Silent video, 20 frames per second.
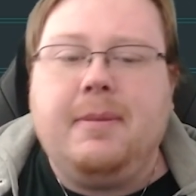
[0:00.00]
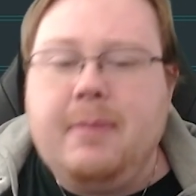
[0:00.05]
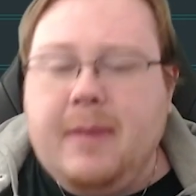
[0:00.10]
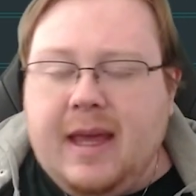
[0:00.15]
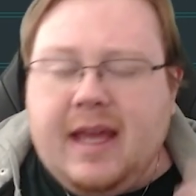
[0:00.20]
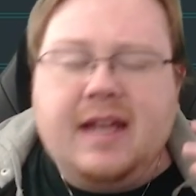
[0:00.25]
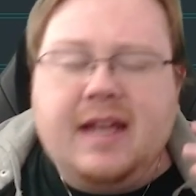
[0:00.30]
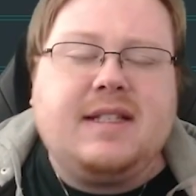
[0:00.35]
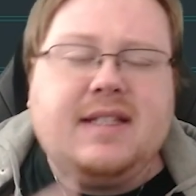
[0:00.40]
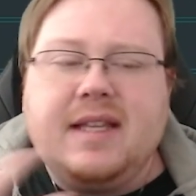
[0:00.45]

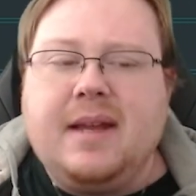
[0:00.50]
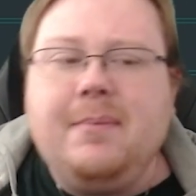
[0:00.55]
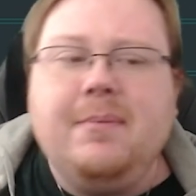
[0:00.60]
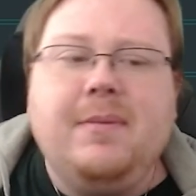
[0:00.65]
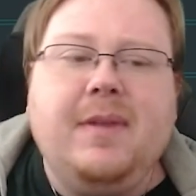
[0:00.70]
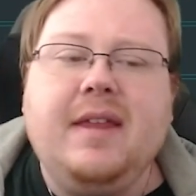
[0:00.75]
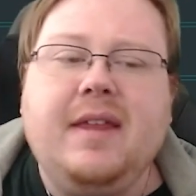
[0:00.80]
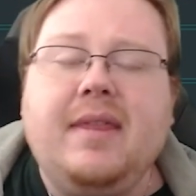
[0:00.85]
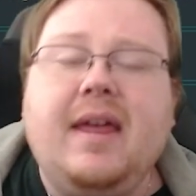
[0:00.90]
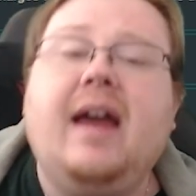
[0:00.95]
It's
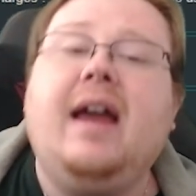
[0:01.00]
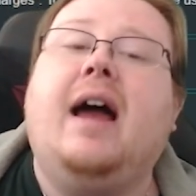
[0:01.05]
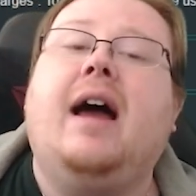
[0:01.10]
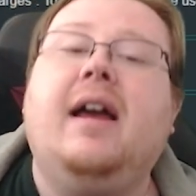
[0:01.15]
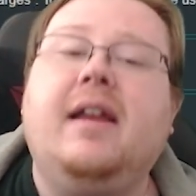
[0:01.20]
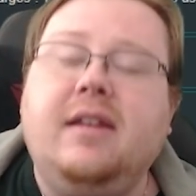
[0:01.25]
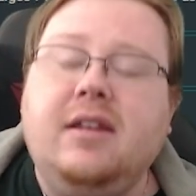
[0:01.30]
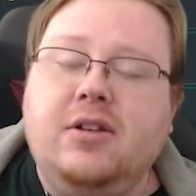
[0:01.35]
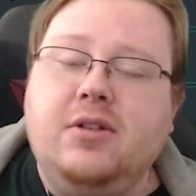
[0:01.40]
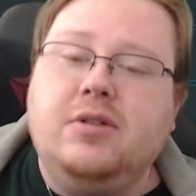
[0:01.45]
something that
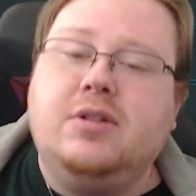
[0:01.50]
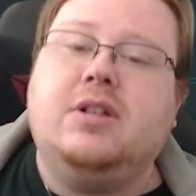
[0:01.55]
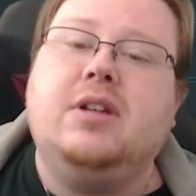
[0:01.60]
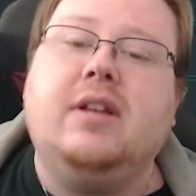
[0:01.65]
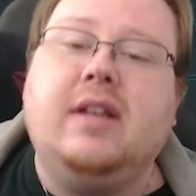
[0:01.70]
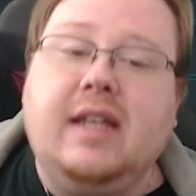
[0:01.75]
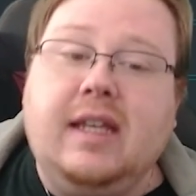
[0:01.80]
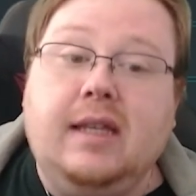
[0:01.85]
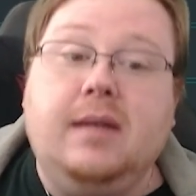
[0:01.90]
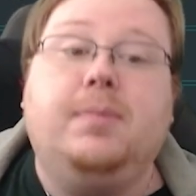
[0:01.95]
you
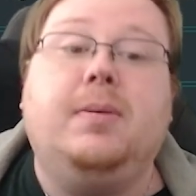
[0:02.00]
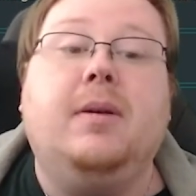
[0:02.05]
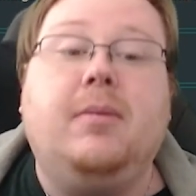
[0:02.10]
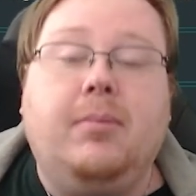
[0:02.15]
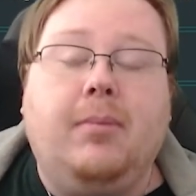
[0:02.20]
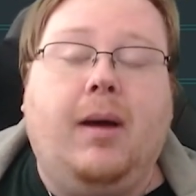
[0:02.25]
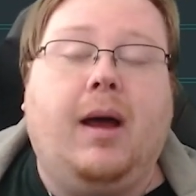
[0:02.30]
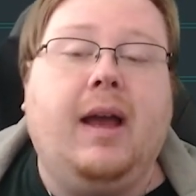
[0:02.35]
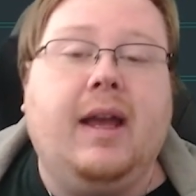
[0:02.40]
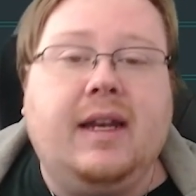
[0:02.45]
should keep in
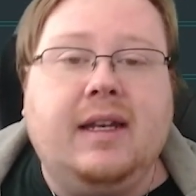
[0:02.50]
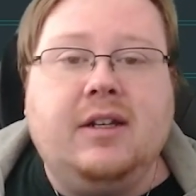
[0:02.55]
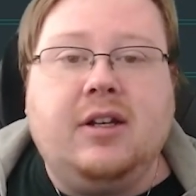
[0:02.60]
mind.